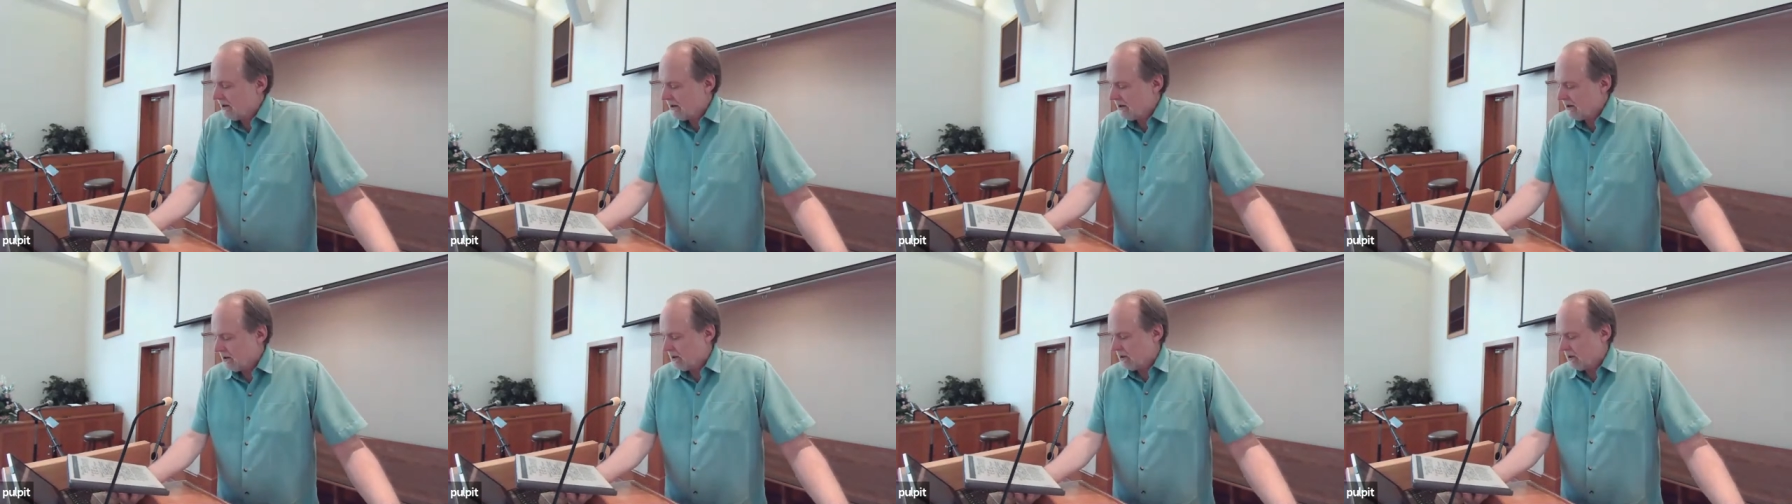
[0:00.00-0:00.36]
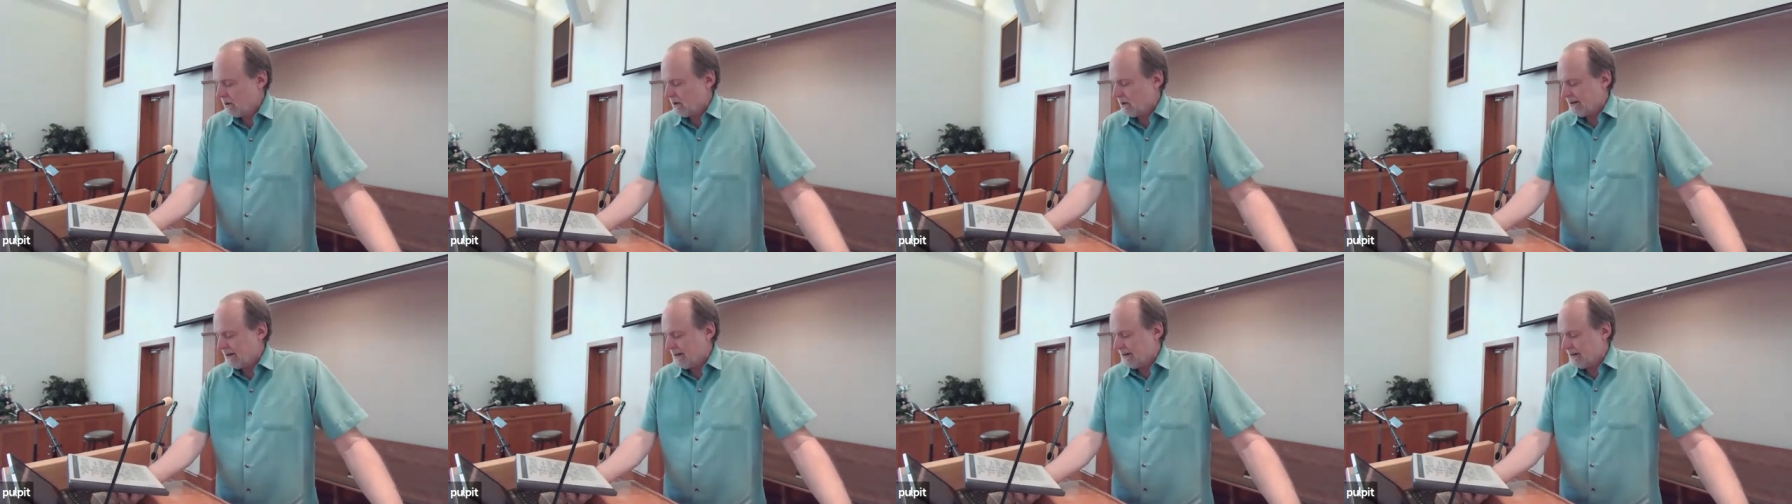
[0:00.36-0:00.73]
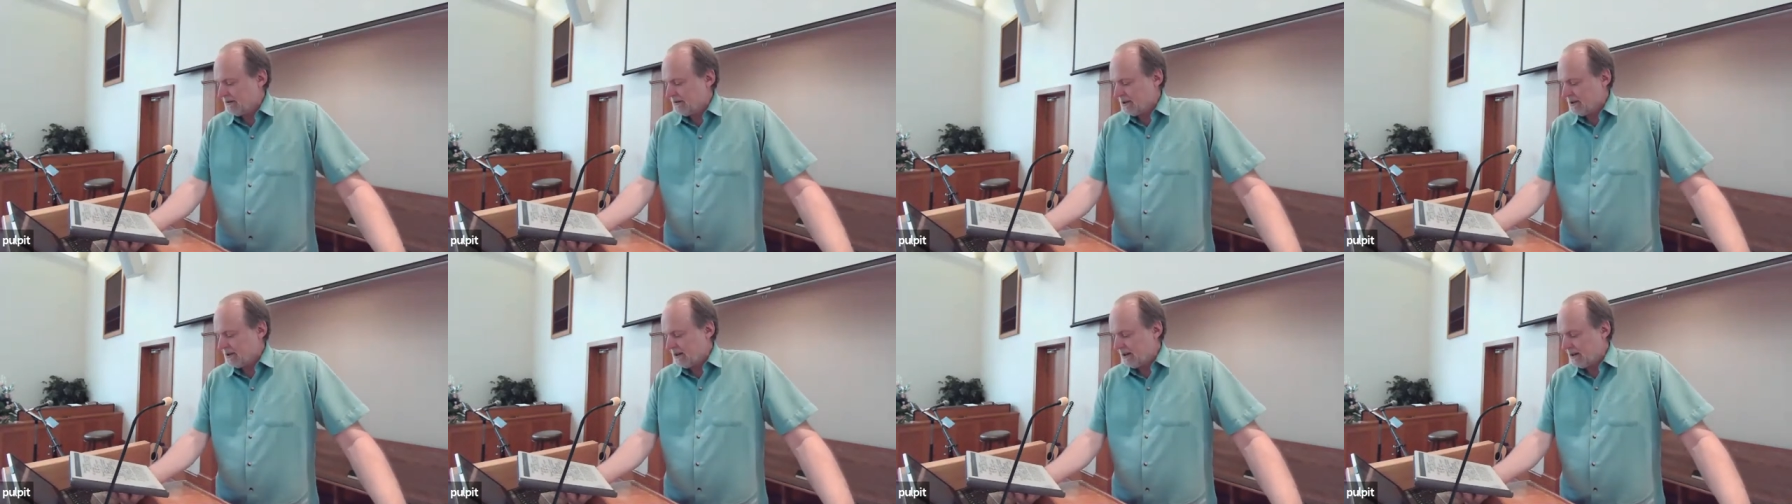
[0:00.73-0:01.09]
who
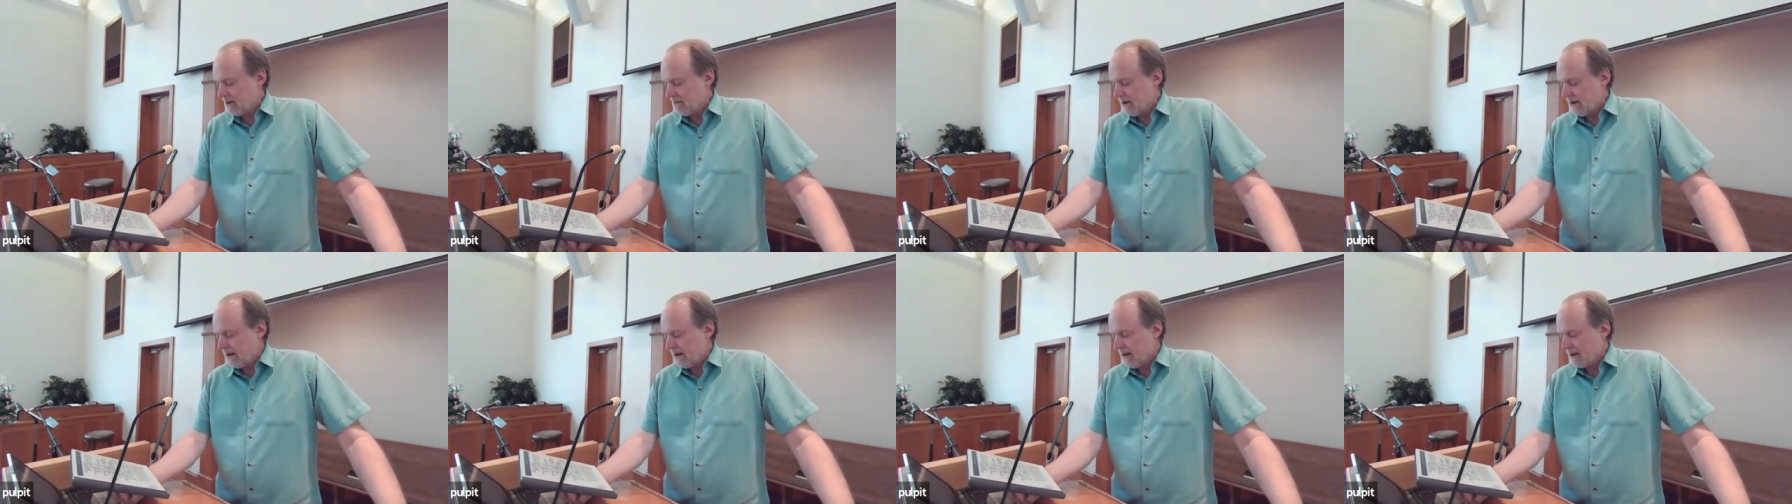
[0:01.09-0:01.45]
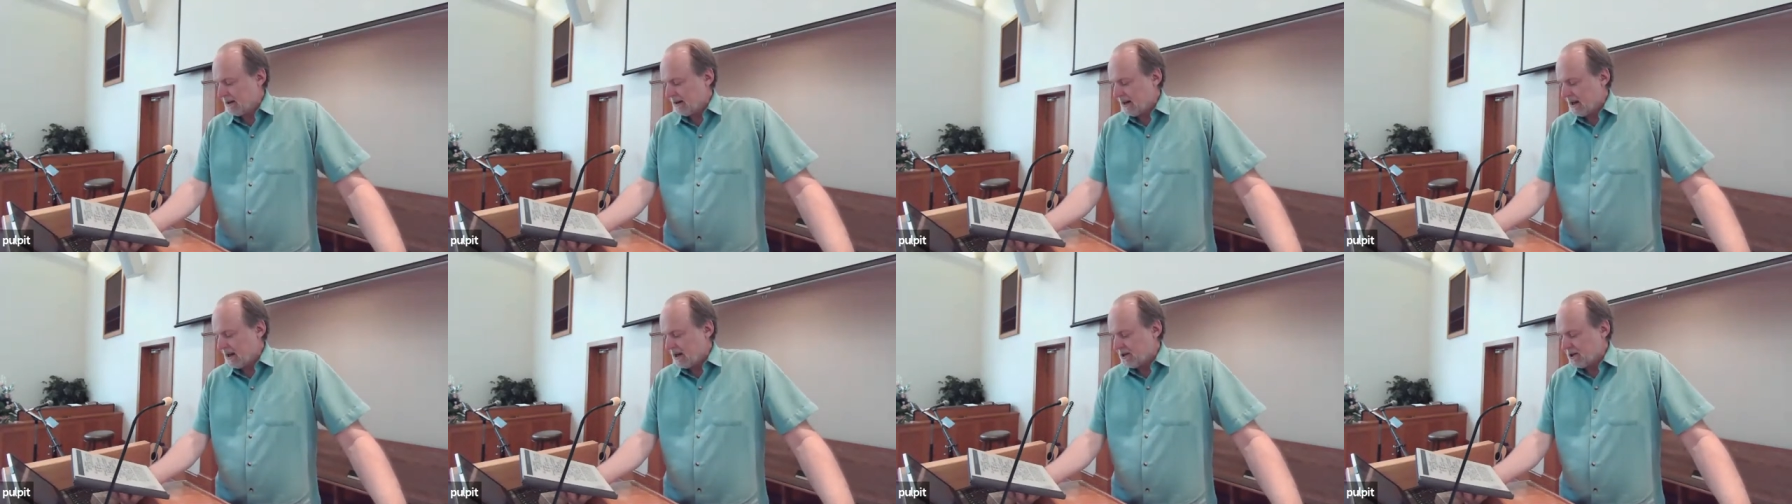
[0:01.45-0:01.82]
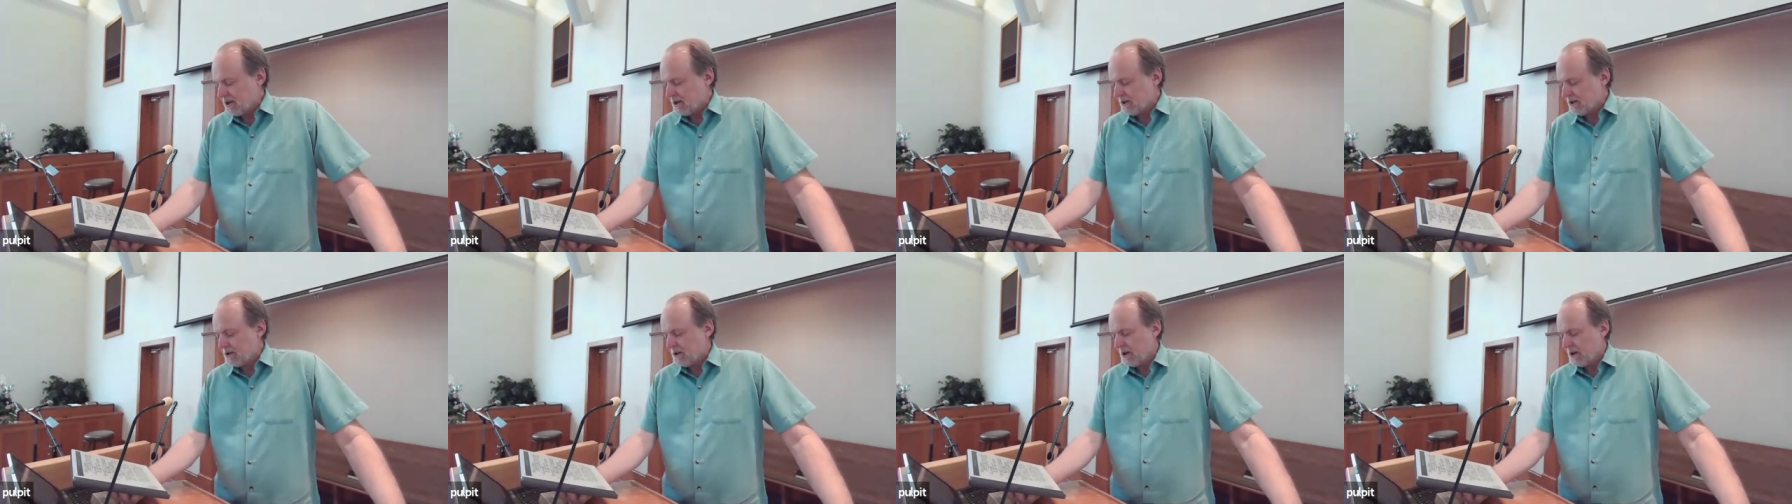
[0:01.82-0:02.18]
lives in me.
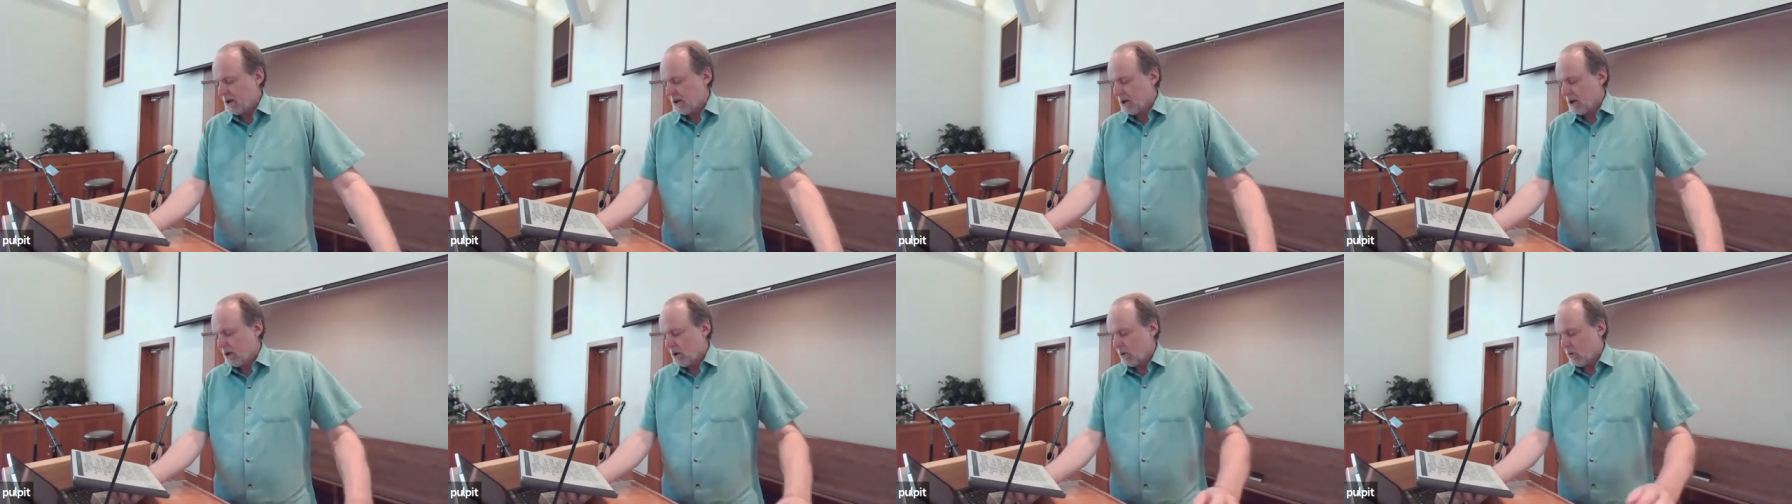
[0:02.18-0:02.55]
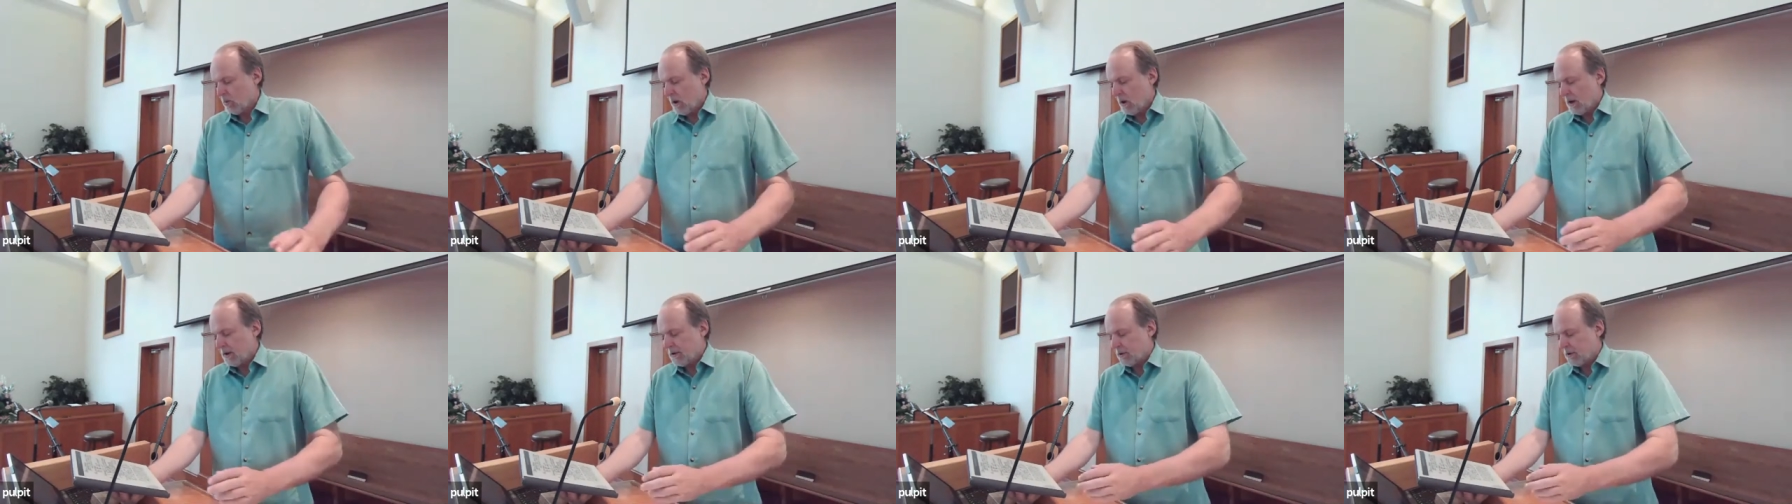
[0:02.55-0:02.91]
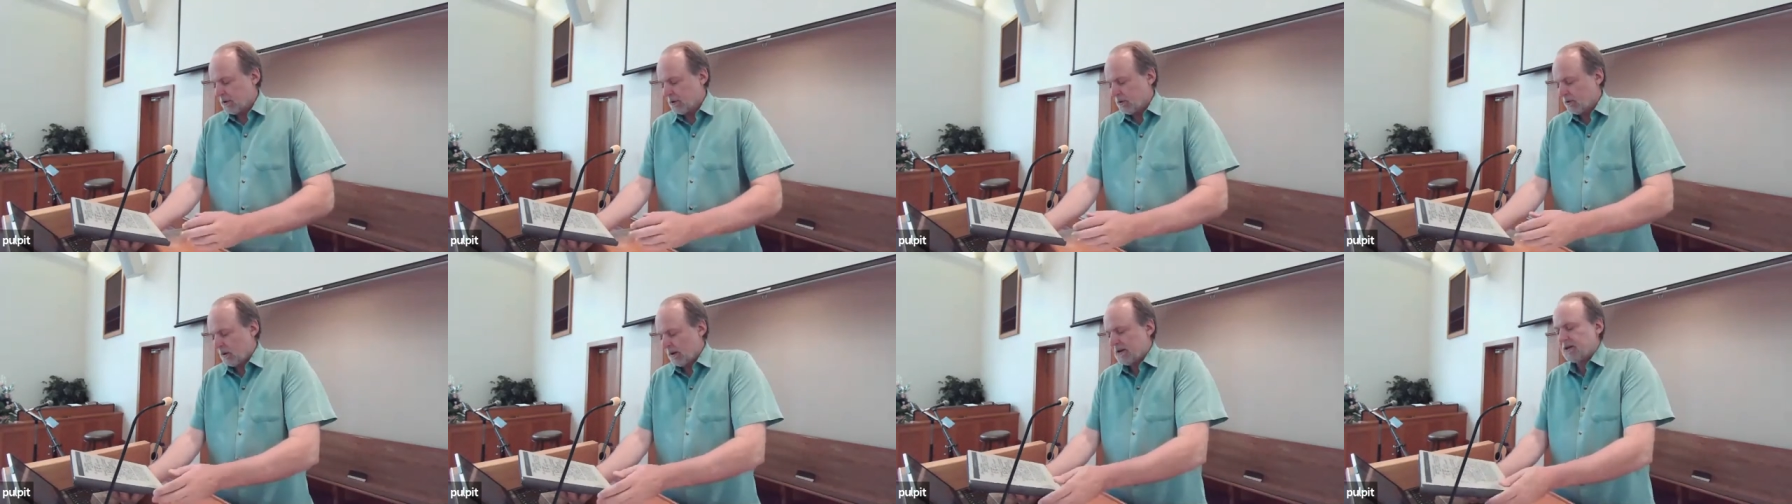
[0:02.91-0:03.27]
Colossians
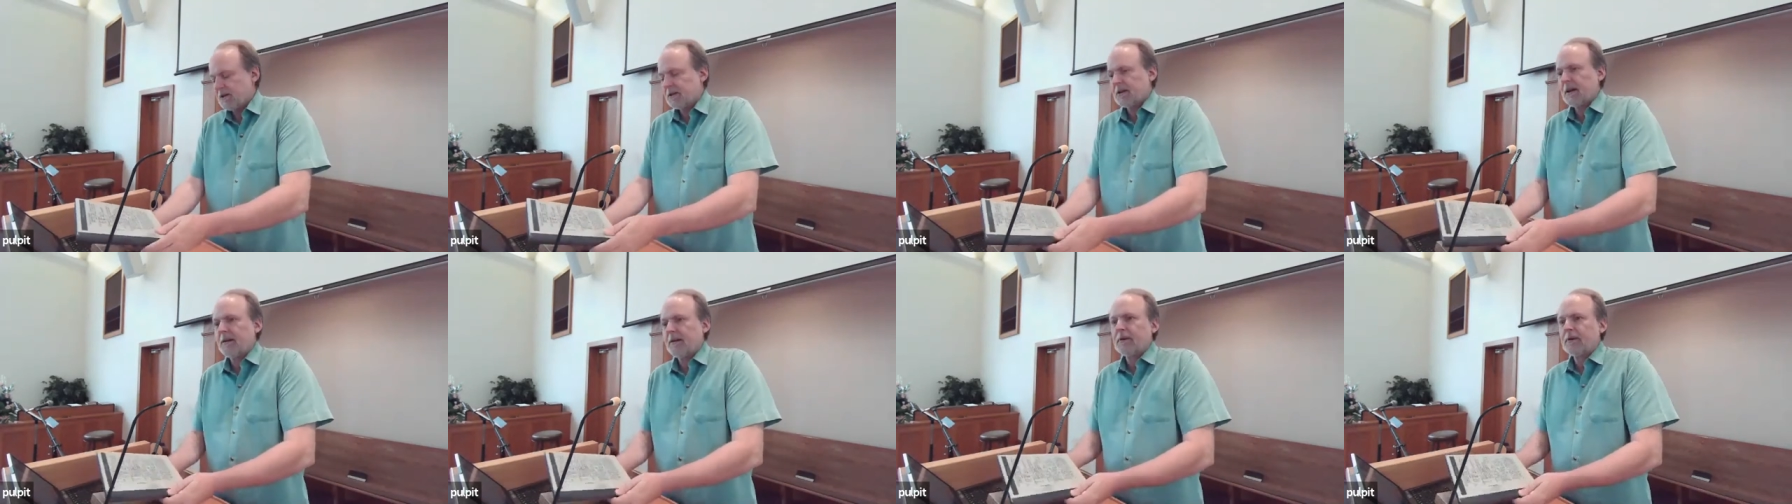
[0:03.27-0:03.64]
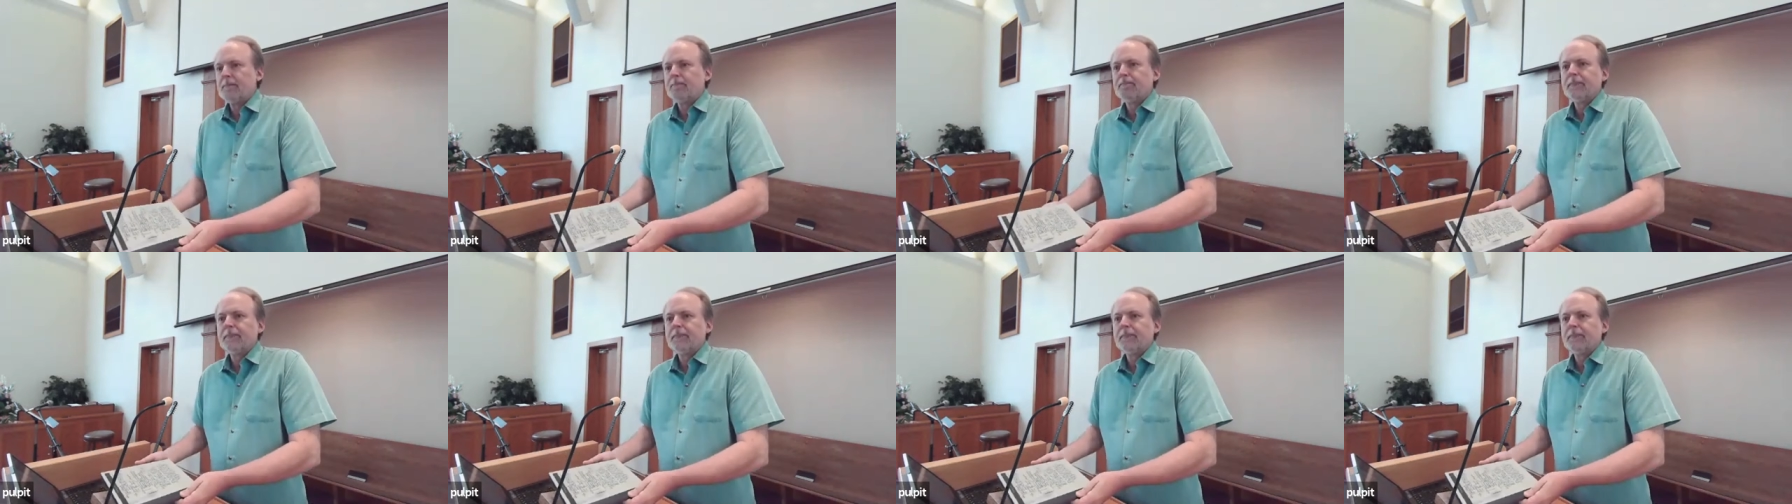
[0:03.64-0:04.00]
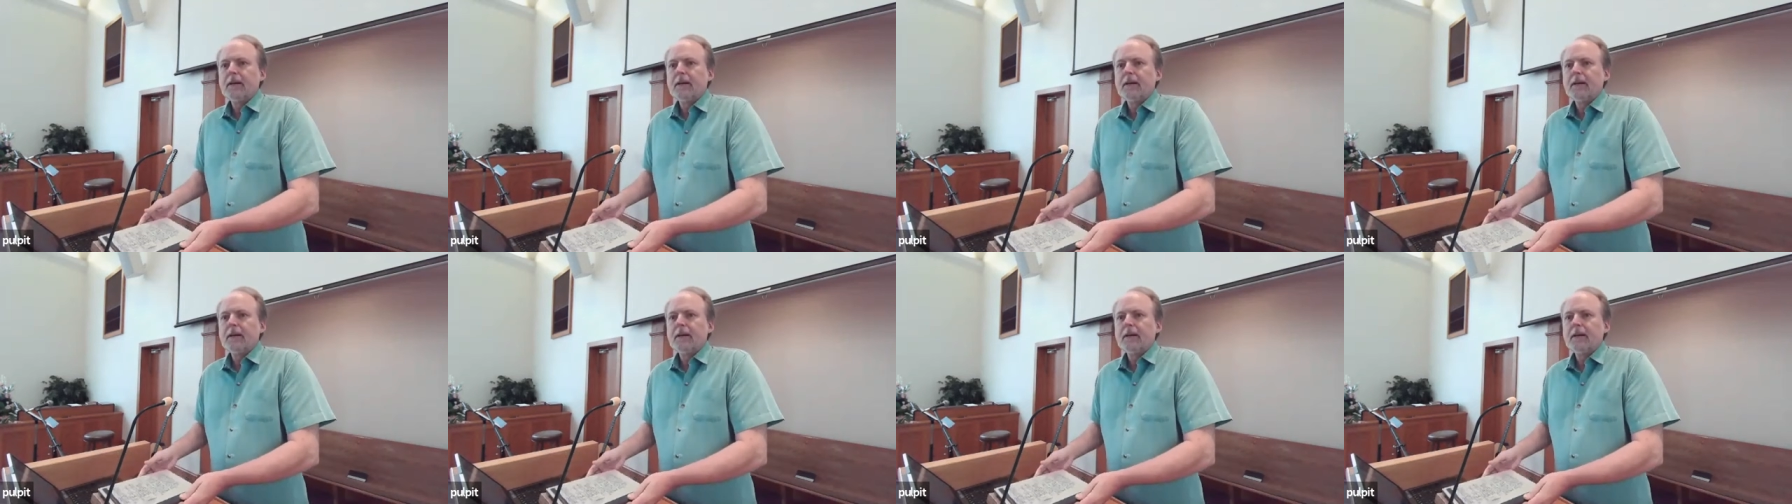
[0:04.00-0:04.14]
127,